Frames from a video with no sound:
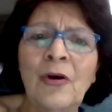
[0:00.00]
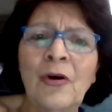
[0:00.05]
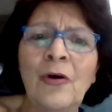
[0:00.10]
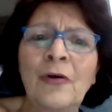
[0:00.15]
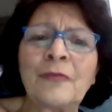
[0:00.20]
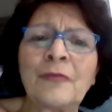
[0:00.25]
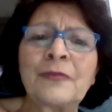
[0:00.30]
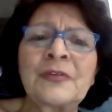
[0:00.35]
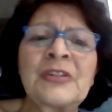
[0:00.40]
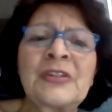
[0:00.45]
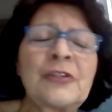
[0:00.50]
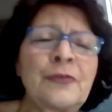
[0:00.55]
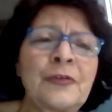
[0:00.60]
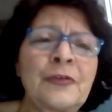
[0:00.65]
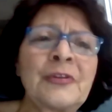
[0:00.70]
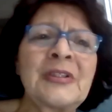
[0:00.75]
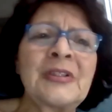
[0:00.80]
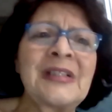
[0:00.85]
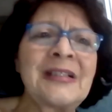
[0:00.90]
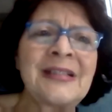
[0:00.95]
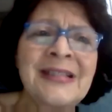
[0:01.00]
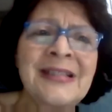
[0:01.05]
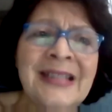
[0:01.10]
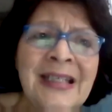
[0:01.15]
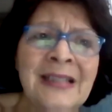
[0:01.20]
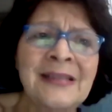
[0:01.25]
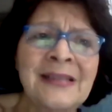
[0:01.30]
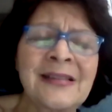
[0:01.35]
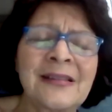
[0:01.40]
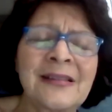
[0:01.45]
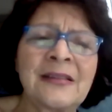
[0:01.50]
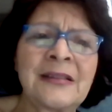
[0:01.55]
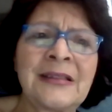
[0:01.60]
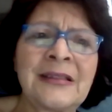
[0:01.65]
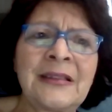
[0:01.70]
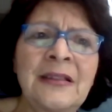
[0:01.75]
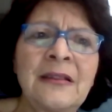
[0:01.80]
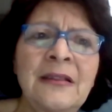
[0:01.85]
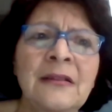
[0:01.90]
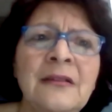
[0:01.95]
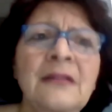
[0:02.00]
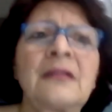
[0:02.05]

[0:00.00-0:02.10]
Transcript: of different intensity.